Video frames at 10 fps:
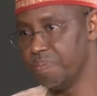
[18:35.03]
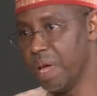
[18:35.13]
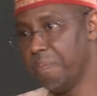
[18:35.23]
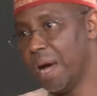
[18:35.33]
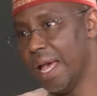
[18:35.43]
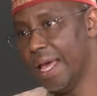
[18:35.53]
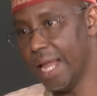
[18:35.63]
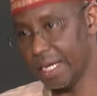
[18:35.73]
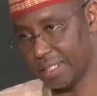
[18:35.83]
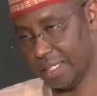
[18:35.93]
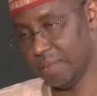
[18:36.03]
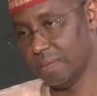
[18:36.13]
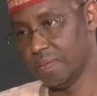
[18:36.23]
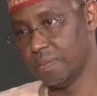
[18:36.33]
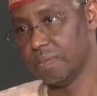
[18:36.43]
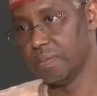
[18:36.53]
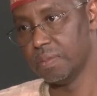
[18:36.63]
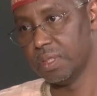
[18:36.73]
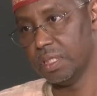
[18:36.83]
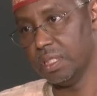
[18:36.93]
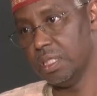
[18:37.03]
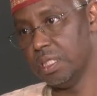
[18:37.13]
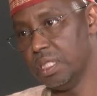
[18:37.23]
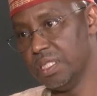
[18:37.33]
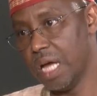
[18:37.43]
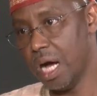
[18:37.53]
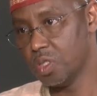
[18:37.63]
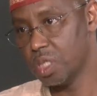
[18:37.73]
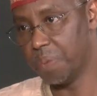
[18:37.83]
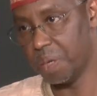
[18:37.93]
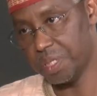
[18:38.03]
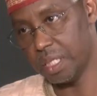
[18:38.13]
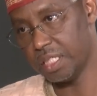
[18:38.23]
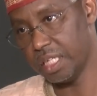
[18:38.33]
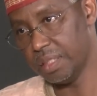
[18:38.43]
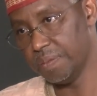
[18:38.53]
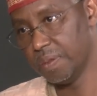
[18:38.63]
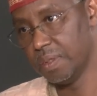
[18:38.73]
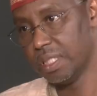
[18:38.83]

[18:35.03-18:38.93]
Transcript: member-elect in the House of Representatives.